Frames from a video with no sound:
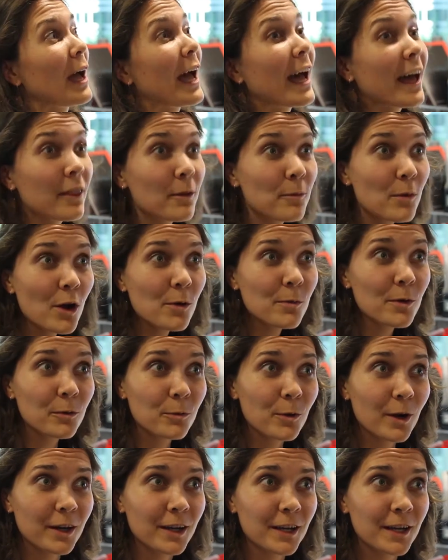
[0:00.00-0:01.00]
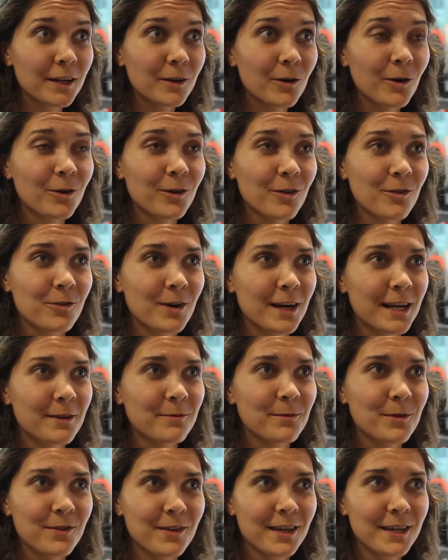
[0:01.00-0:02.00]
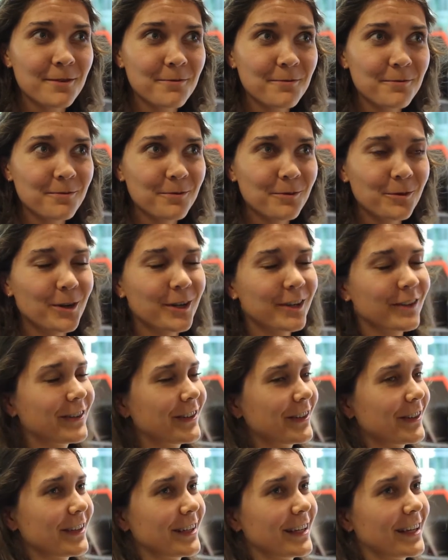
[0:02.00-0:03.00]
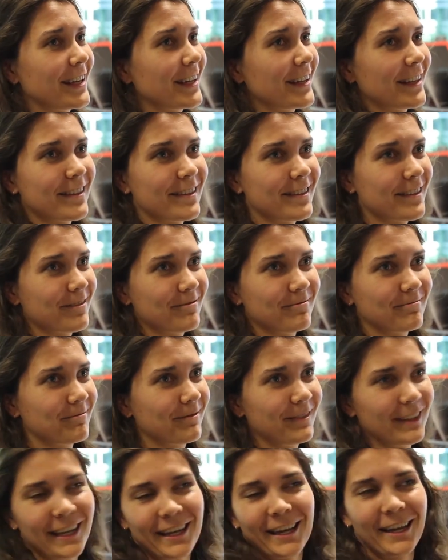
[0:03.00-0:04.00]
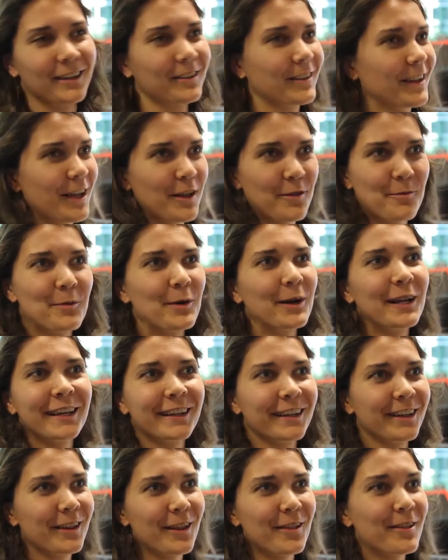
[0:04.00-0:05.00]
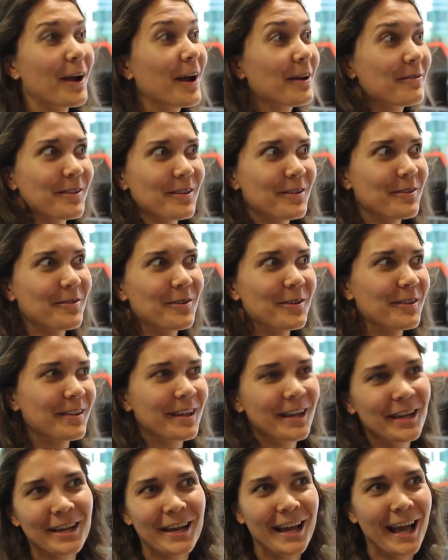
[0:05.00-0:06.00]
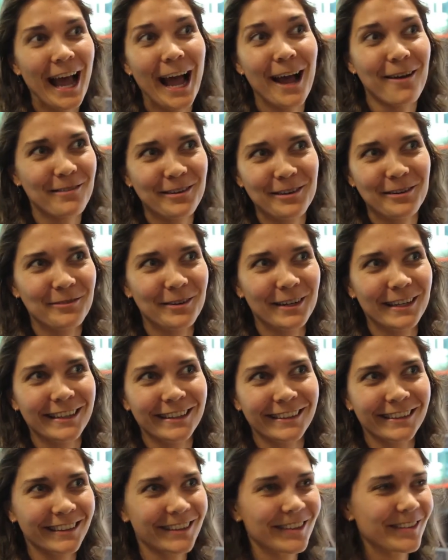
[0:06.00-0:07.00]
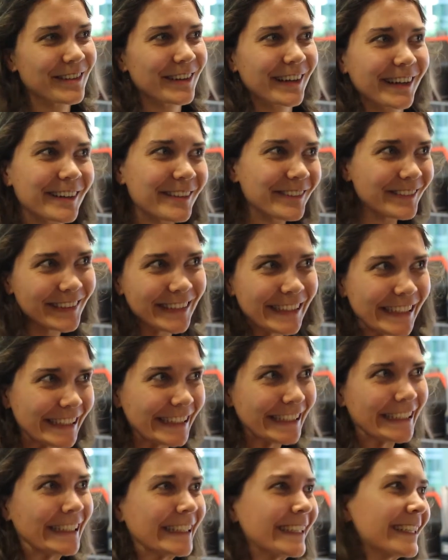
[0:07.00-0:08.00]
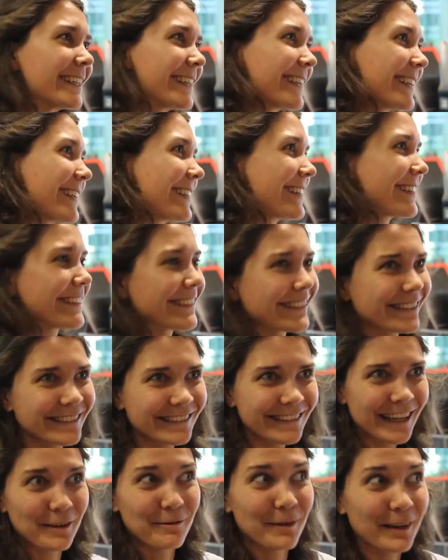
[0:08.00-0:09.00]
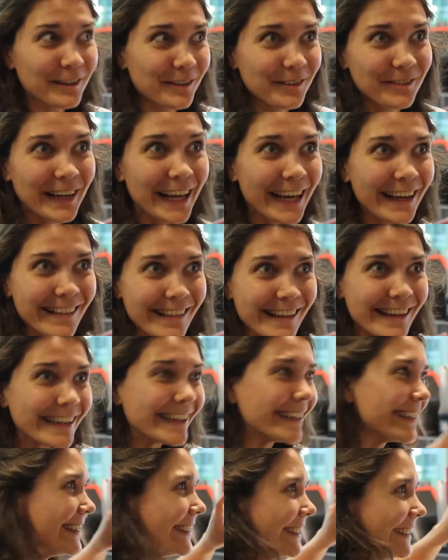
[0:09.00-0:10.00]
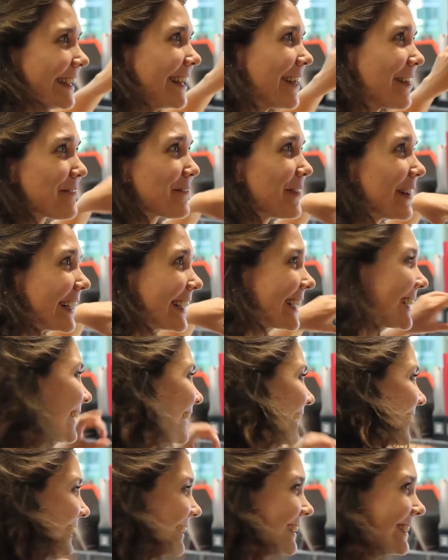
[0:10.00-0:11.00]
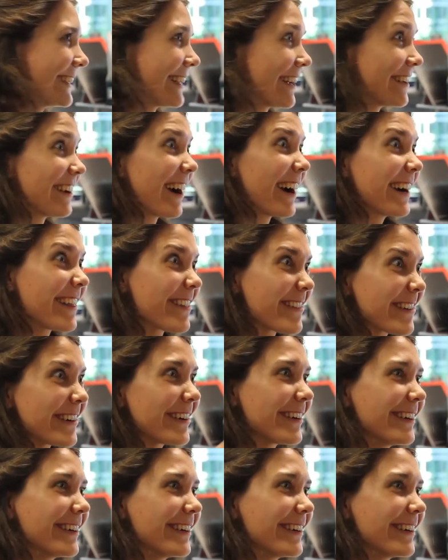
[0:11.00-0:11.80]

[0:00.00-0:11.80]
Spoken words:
At the moment, working on Australian Museum, which is, yeah, it's brilliant. The site visit was absolutely brilliant because you kind of take a picture of an exit, a sprinkler, a dinosaur.